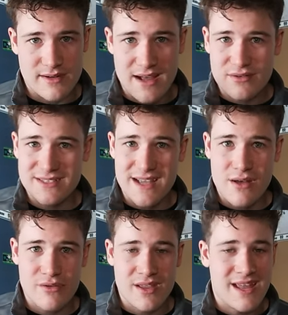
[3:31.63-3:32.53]
Down
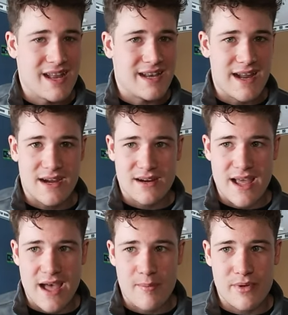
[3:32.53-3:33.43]
south, not going to
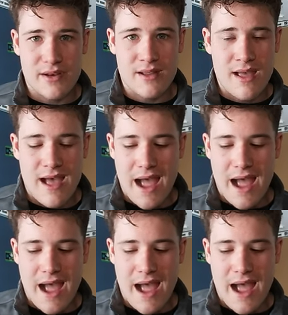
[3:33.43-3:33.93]
happen.